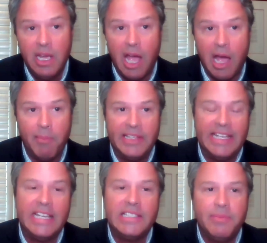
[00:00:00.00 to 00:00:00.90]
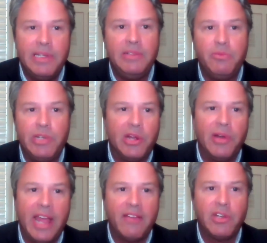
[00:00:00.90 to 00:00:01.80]
but that doesn't mean we don't
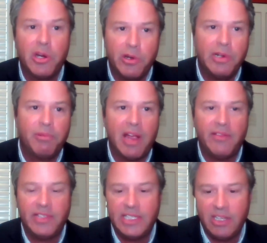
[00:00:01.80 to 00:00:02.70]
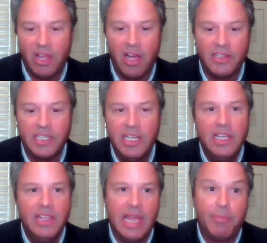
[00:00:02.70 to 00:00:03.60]
have current privacy laws
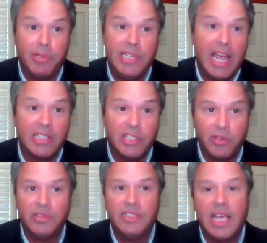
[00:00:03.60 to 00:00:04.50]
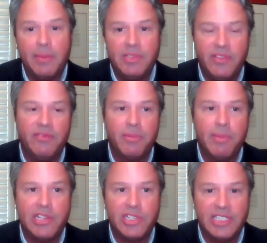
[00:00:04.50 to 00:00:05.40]
that protect certain types of
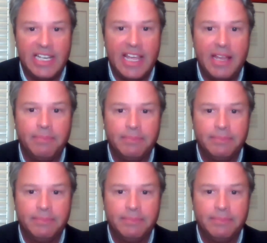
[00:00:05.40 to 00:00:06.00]
information today.